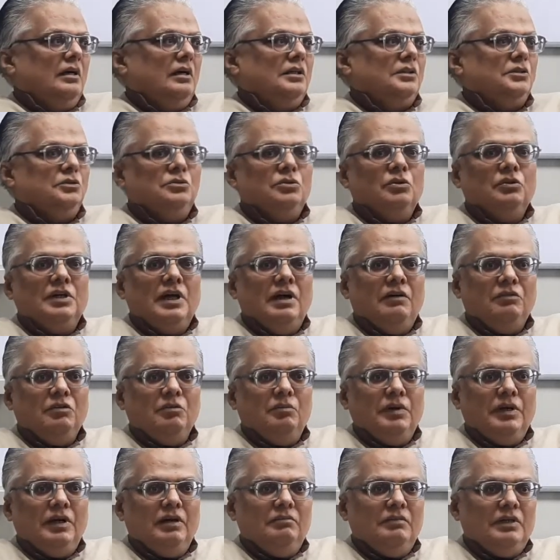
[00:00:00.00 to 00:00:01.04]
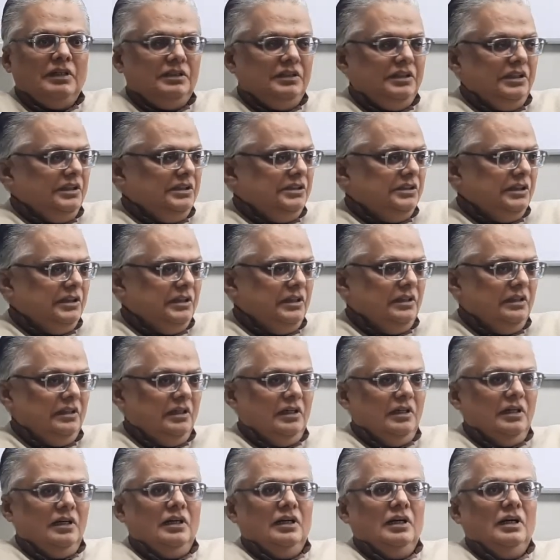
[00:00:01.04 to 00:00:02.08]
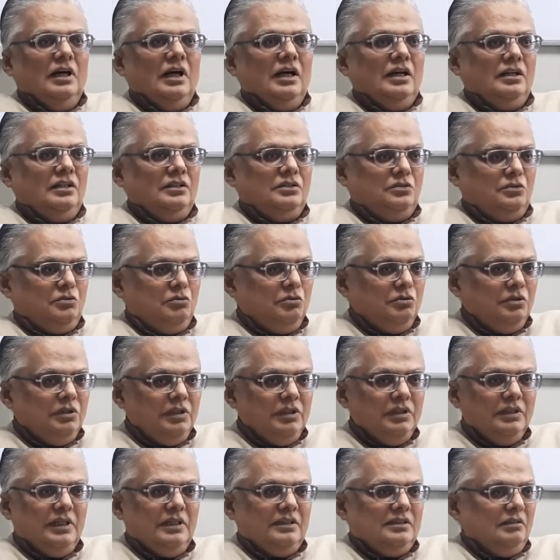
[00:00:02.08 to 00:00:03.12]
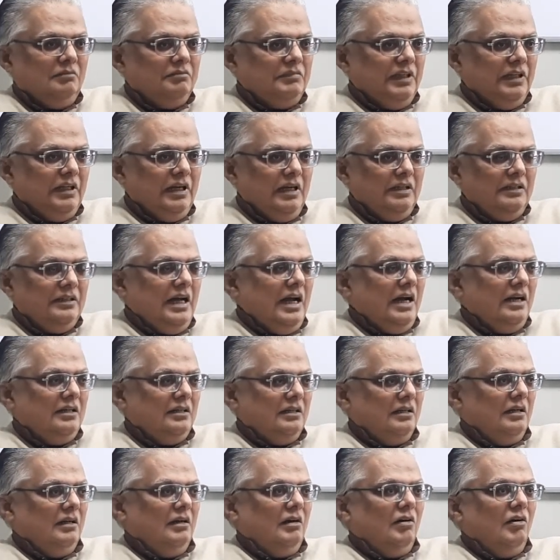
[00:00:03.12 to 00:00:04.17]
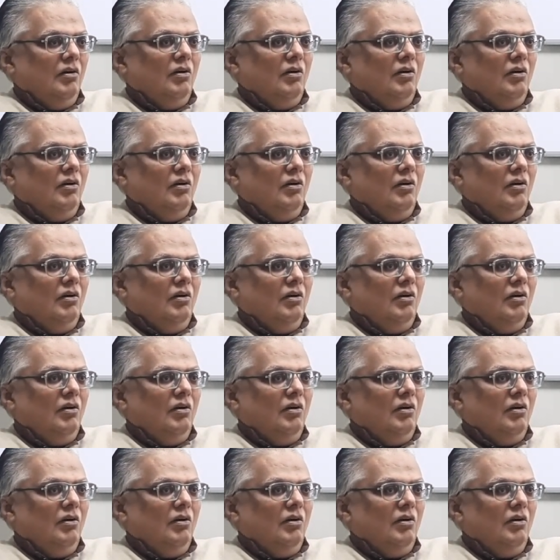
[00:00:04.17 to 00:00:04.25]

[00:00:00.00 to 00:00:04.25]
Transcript: you do not have to become a teacher or a student or something like that.